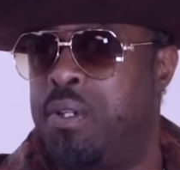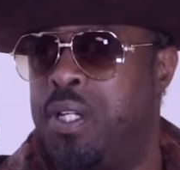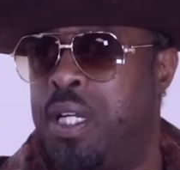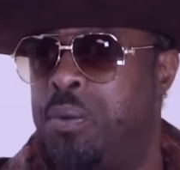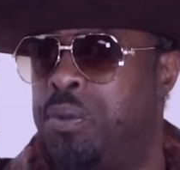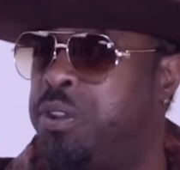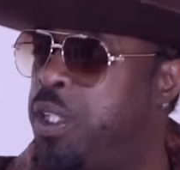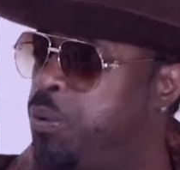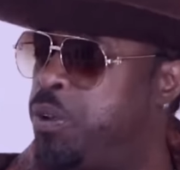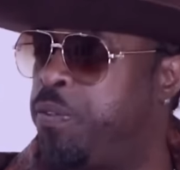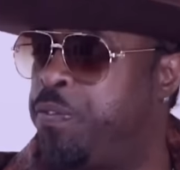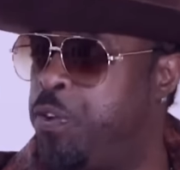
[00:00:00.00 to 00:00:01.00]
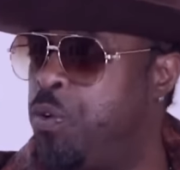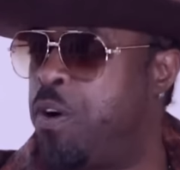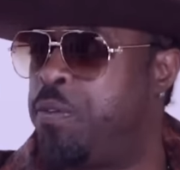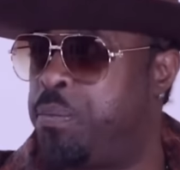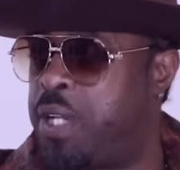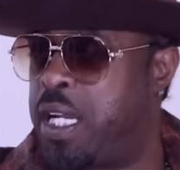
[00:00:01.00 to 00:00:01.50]
it was it was a few of
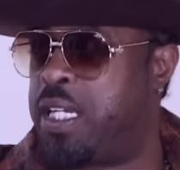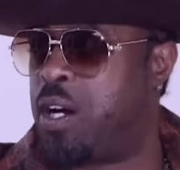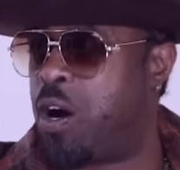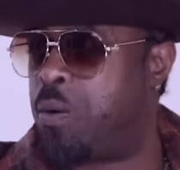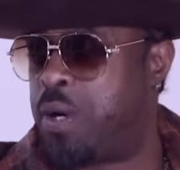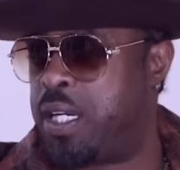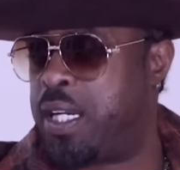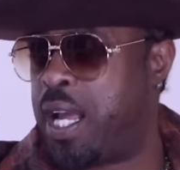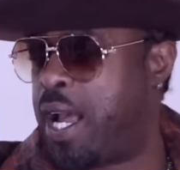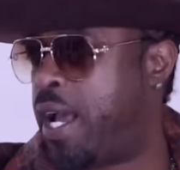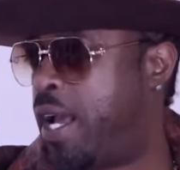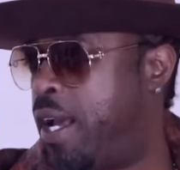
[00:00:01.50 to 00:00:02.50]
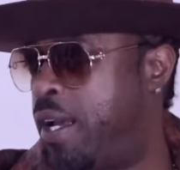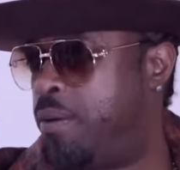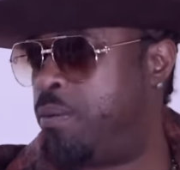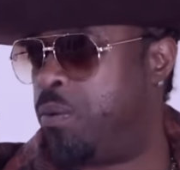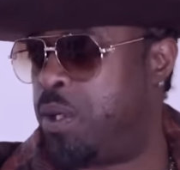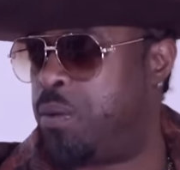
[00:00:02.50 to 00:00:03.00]
them that he already had
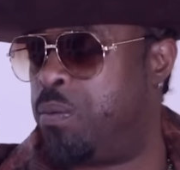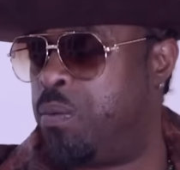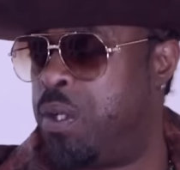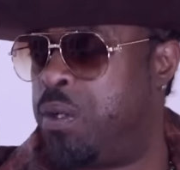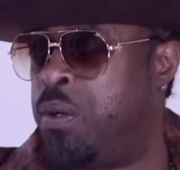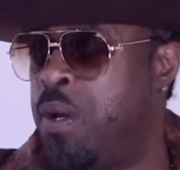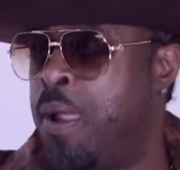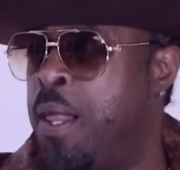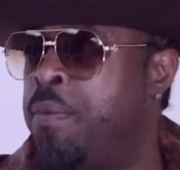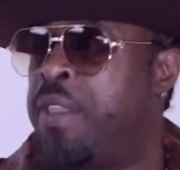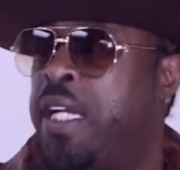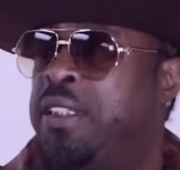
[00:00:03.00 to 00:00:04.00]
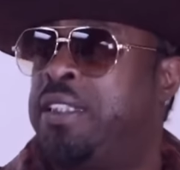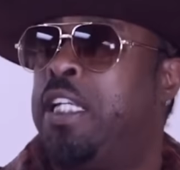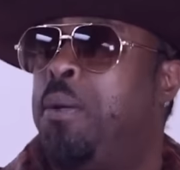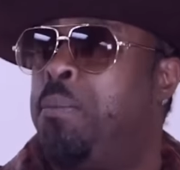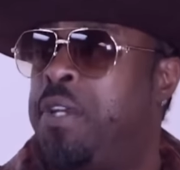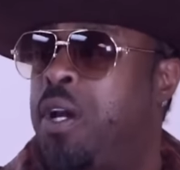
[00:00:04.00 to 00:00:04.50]
when mm when they
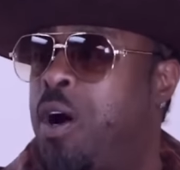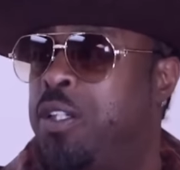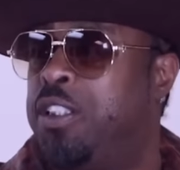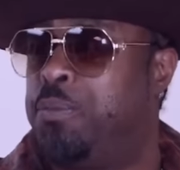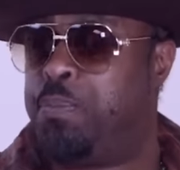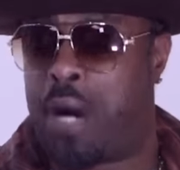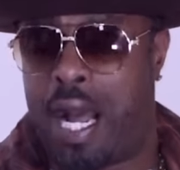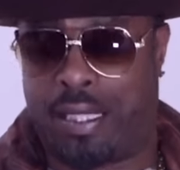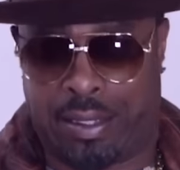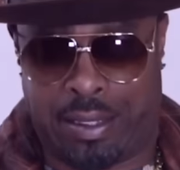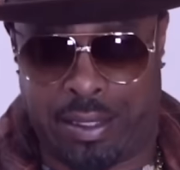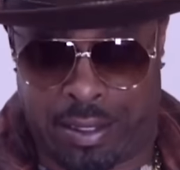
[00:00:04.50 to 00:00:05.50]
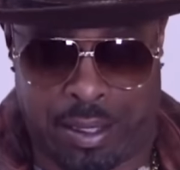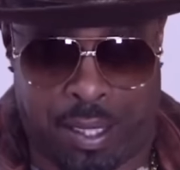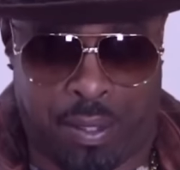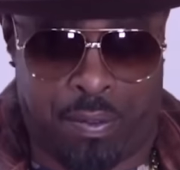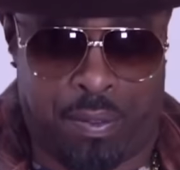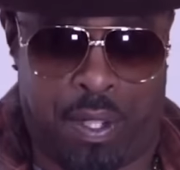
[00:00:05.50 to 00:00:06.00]
sent me all these boxes
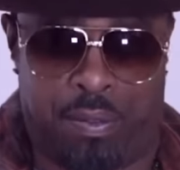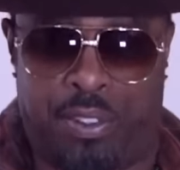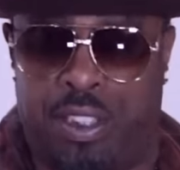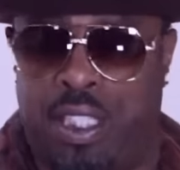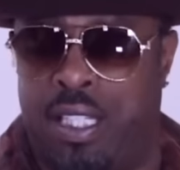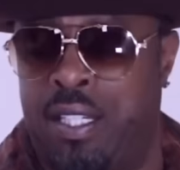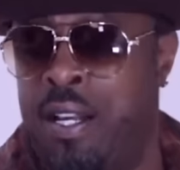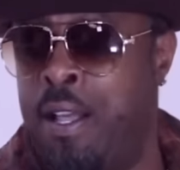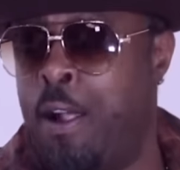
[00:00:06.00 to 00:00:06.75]
of, of shit.